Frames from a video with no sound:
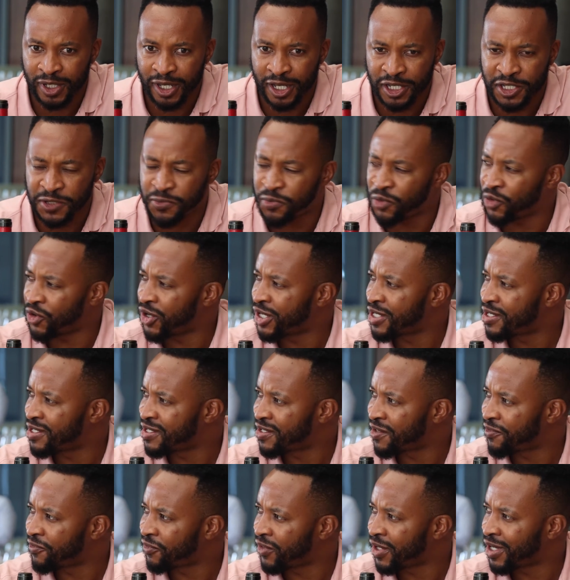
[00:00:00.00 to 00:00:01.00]
experience
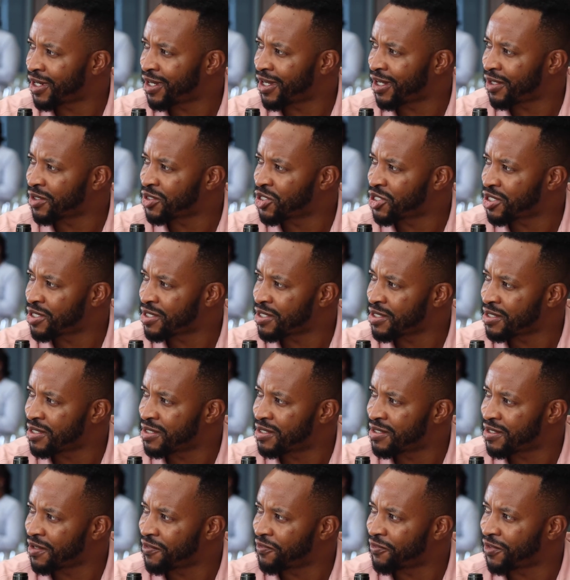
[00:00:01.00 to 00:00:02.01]
different
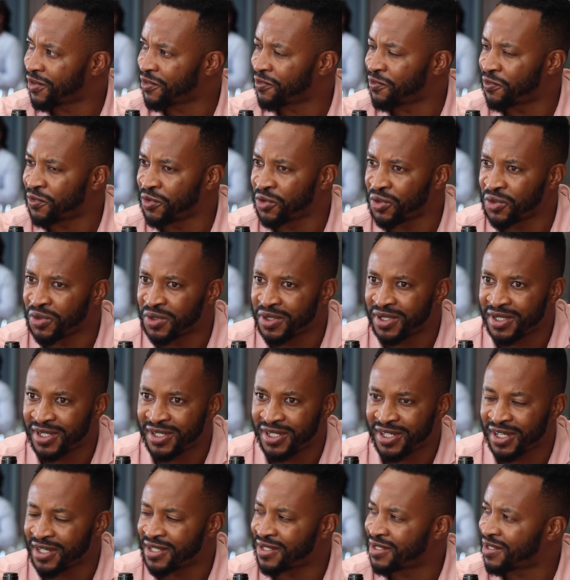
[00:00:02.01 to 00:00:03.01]
cultures, different food,
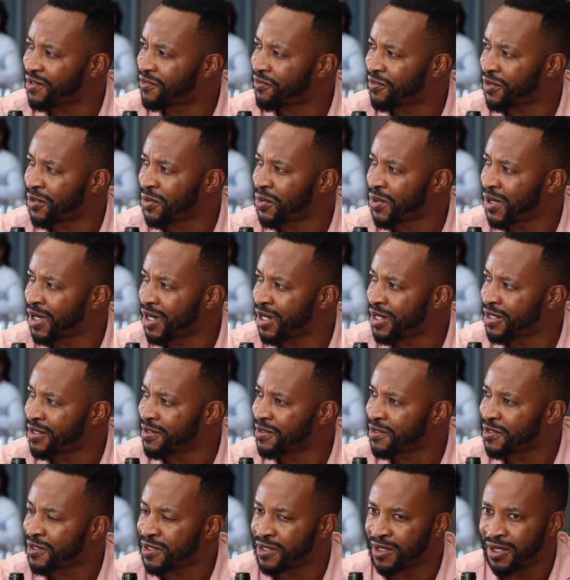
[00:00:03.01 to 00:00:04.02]
taste different
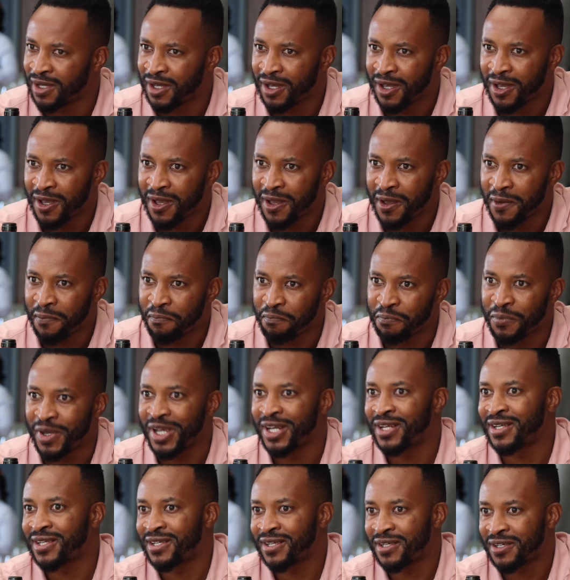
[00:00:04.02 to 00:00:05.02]
wines,
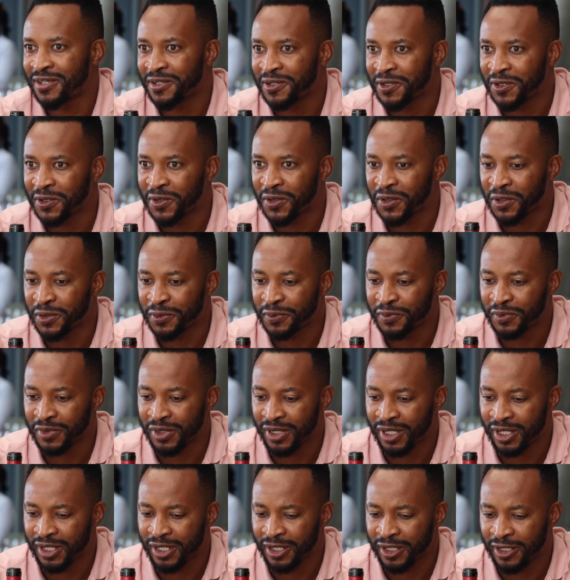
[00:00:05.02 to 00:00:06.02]
meet,
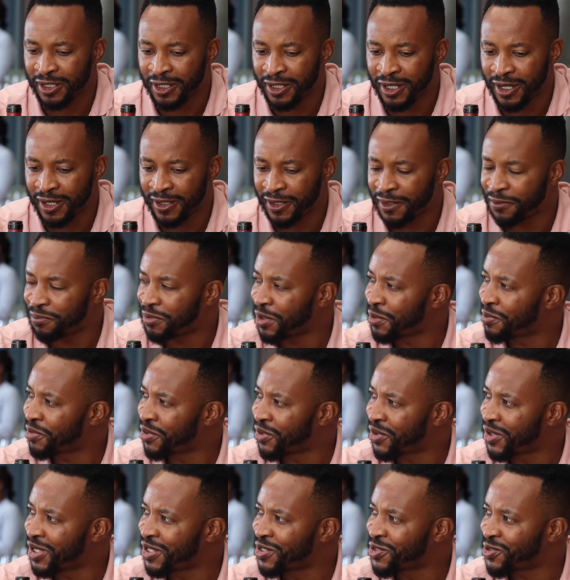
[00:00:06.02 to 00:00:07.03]
other
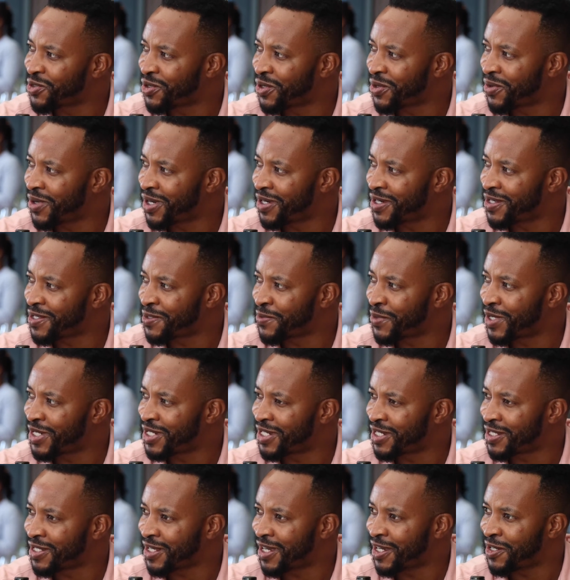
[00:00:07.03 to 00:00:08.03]
people who enjoy wine as
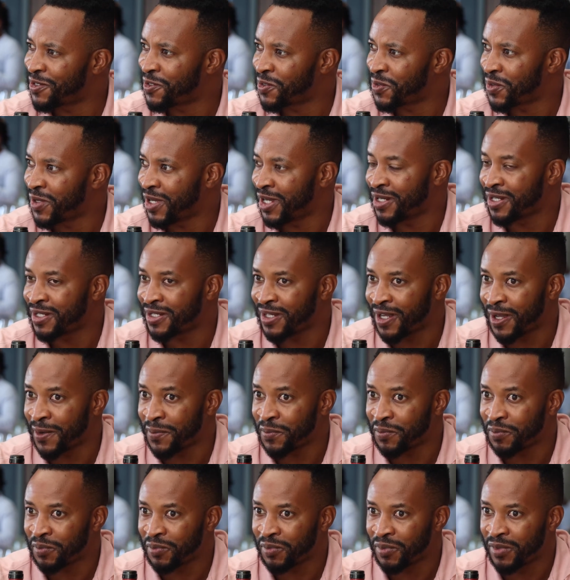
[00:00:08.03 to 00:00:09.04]
much as I do, and
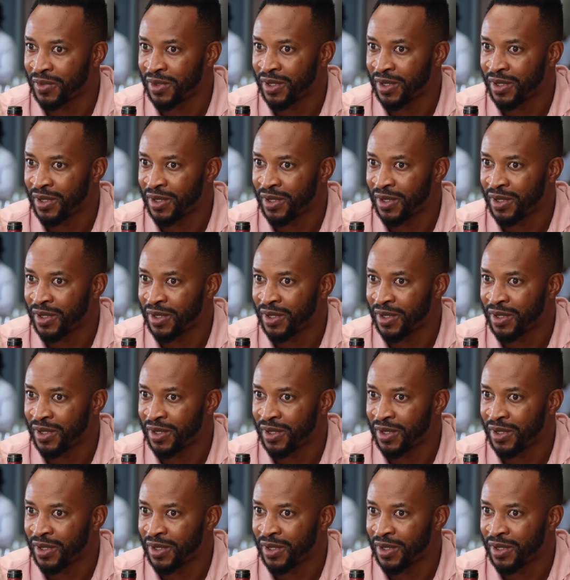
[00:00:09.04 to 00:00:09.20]
I'm